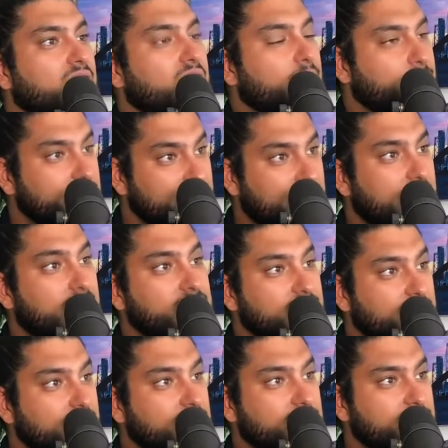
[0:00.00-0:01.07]
up in
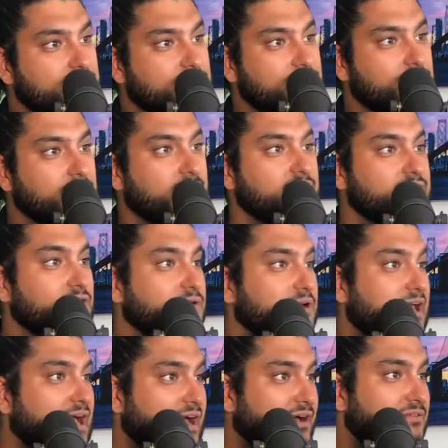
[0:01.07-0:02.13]
Canada. Where they
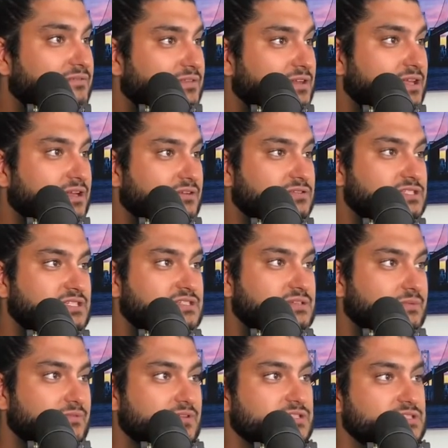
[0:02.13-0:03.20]
don't have the
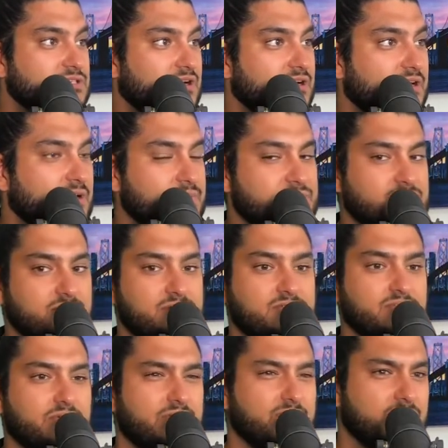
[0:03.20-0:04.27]
ecosystem of the startups
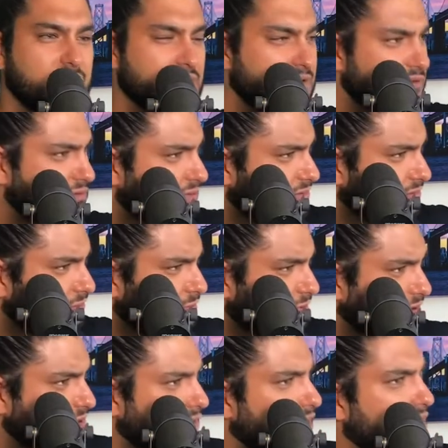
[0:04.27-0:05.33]
or doing
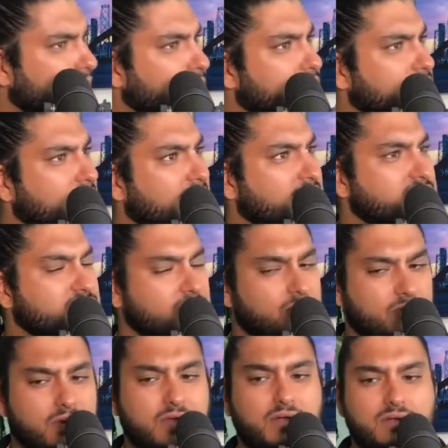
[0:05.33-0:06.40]
more complex
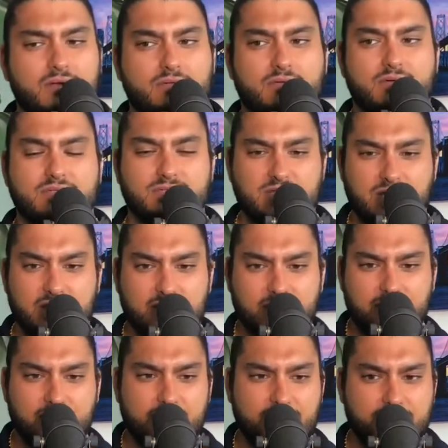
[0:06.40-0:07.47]
work where it's
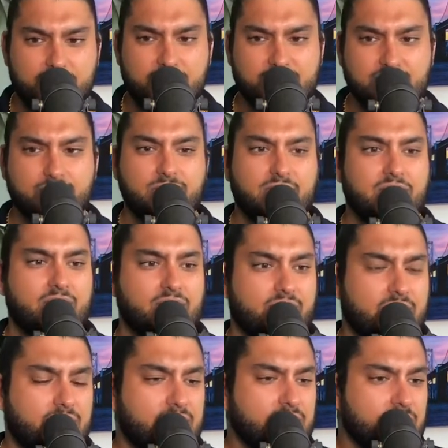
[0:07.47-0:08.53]
like
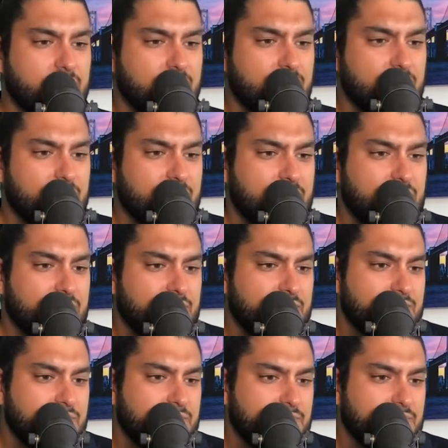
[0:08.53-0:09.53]
interdisciplinary. And